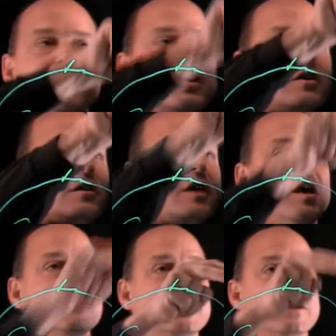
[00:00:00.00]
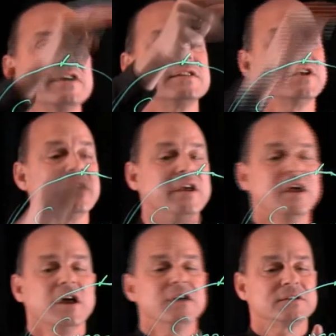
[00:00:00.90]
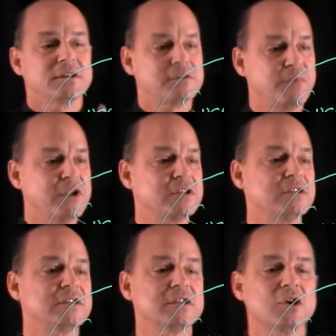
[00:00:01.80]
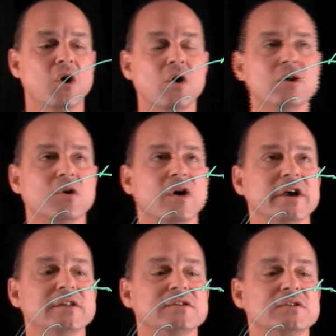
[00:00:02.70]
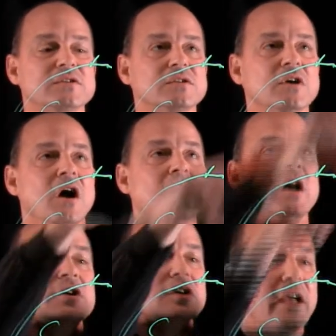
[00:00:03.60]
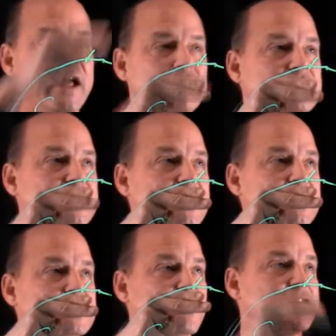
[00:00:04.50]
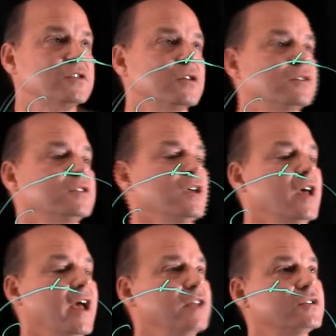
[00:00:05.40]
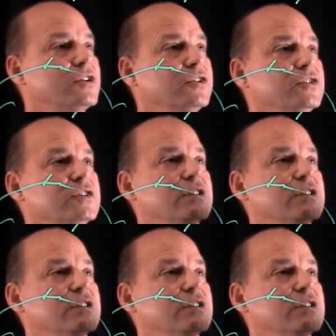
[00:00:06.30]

up here because suspensions and colloids are under heterogeneous mixtures, and solution